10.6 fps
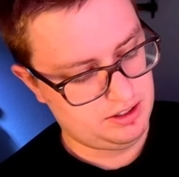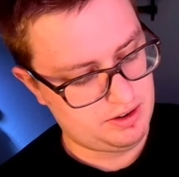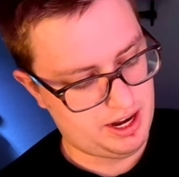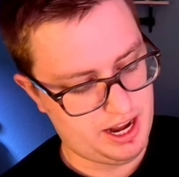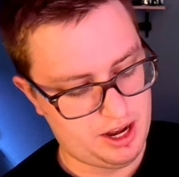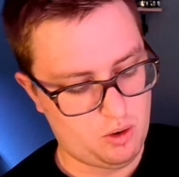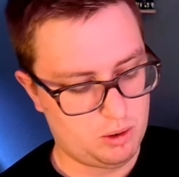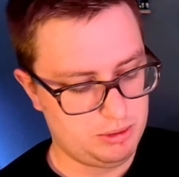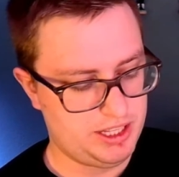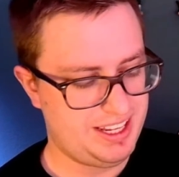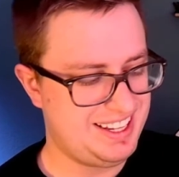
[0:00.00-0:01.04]
Right. And
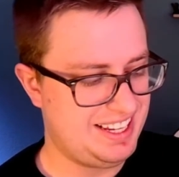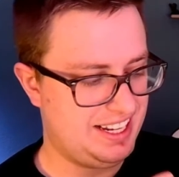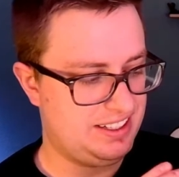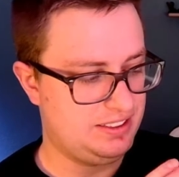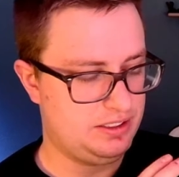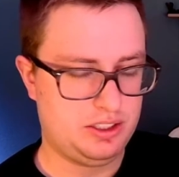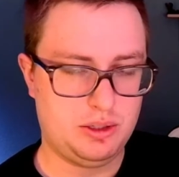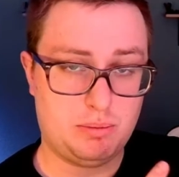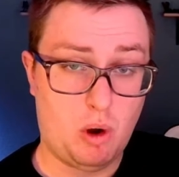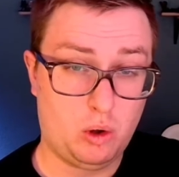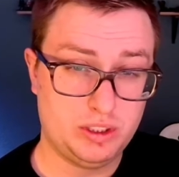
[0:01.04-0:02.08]
normally you
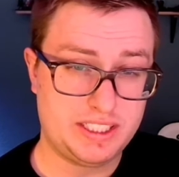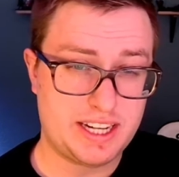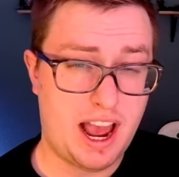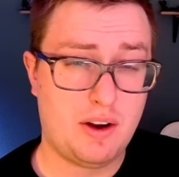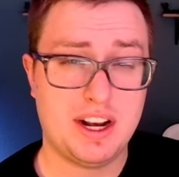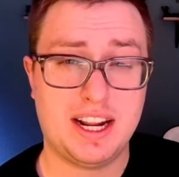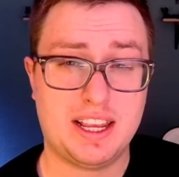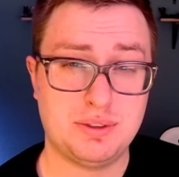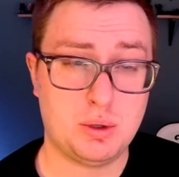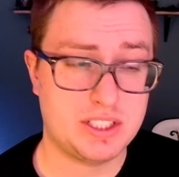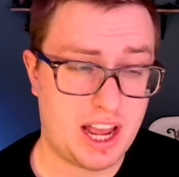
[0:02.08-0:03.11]
hold it down and it
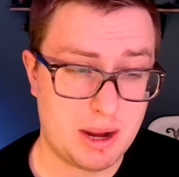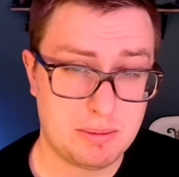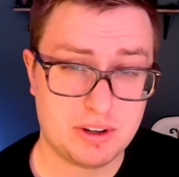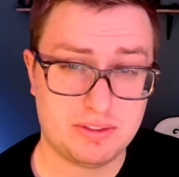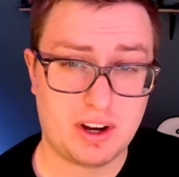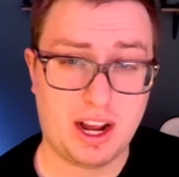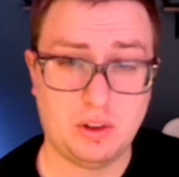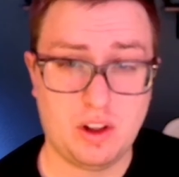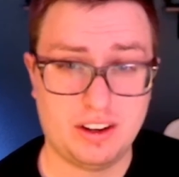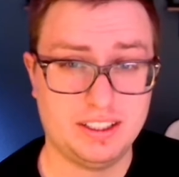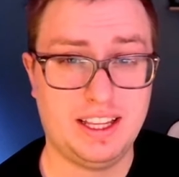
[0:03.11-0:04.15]
gives you a timer for how
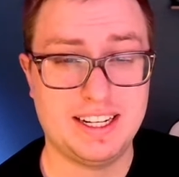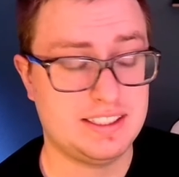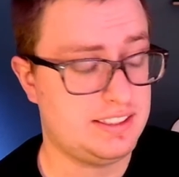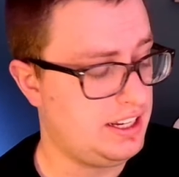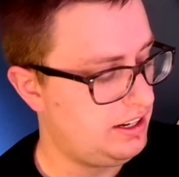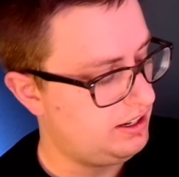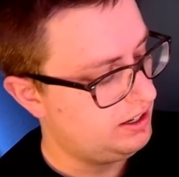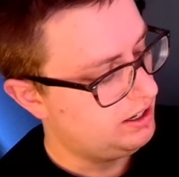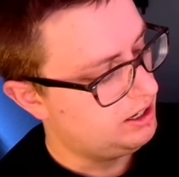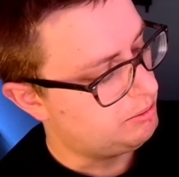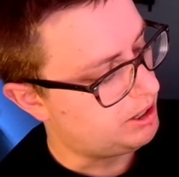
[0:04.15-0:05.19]
long to let it sit,
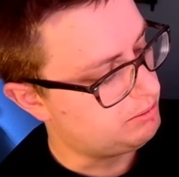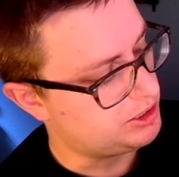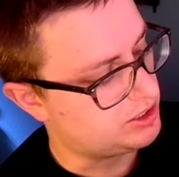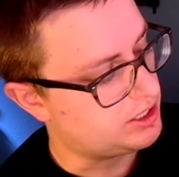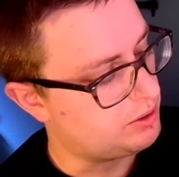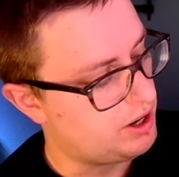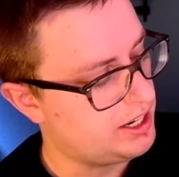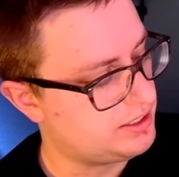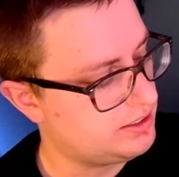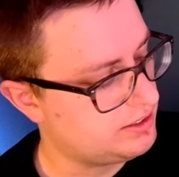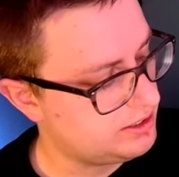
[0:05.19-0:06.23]
but I'm just going to run
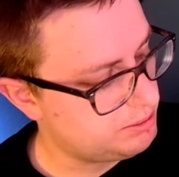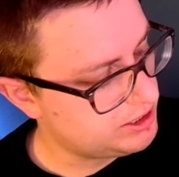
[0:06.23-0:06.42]
it since it's